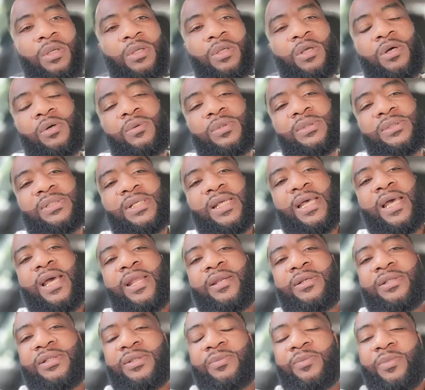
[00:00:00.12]
Yo, what's
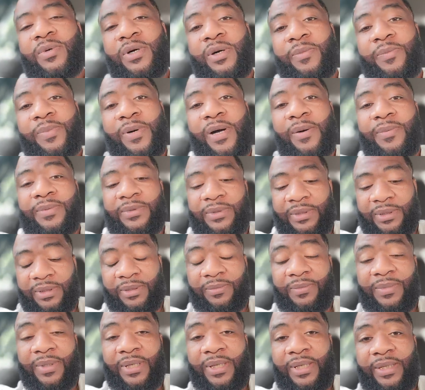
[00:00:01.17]
happening? It's your boy Papa
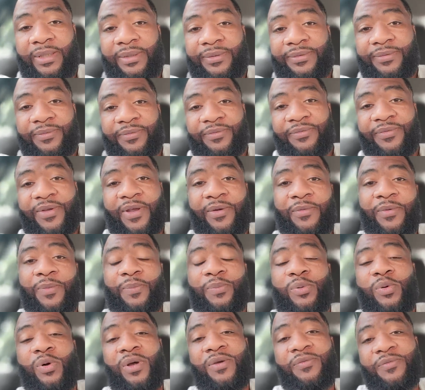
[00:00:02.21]
Duck, man. Very
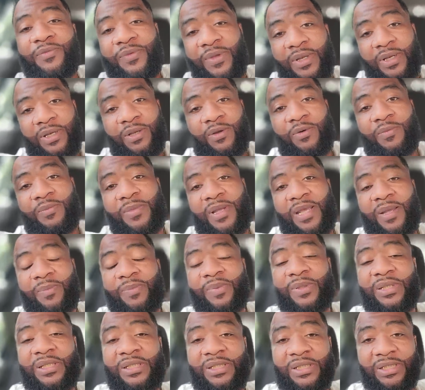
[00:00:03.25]
important video, man.
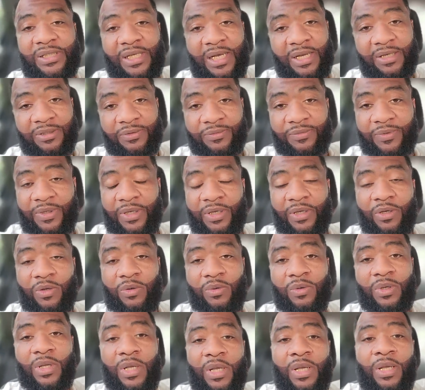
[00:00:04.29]
Please share this
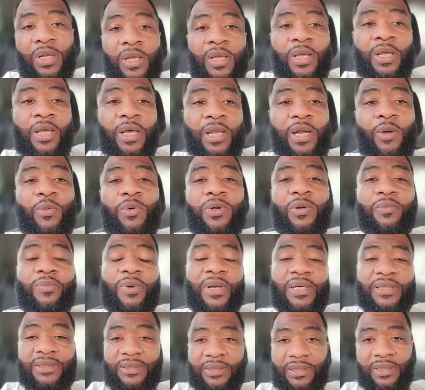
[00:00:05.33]
video. And I want to
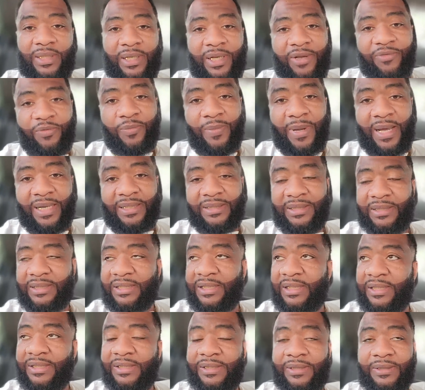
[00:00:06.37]
bring something to everybody's
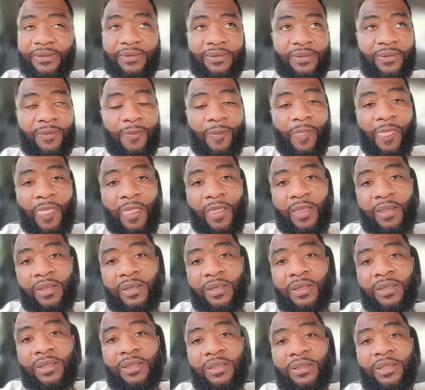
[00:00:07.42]
attention.
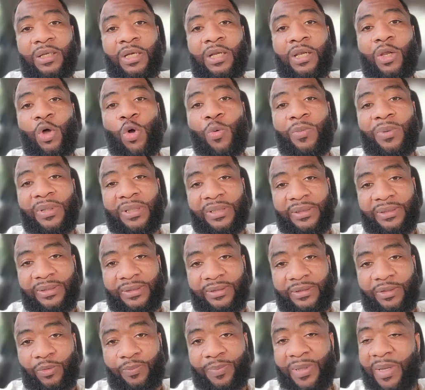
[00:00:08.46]
The
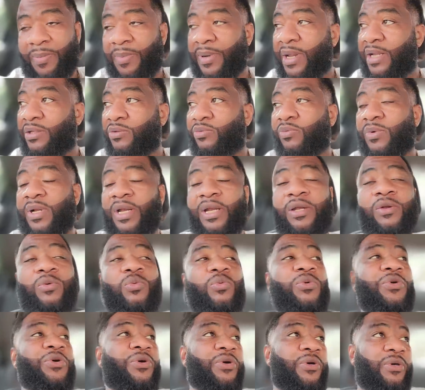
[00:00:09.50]
globalists, the people that's running the
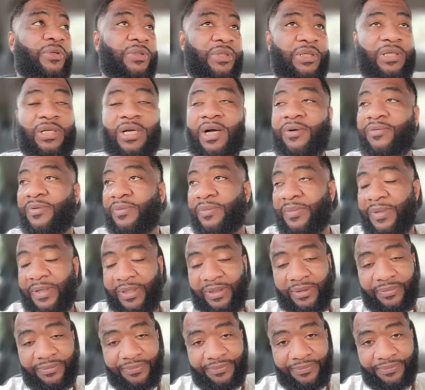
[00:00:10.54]
world, the
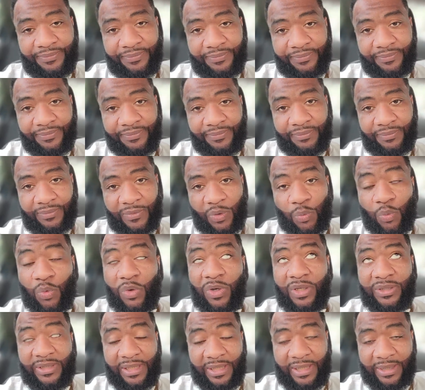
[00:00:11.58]
government, the
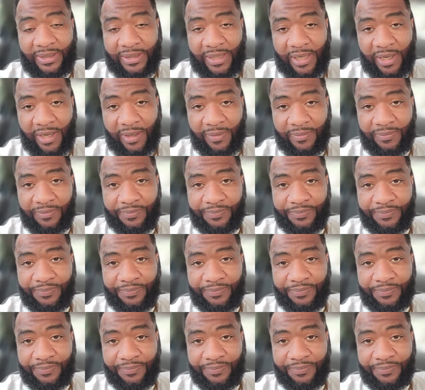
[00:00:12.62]
ones at the top,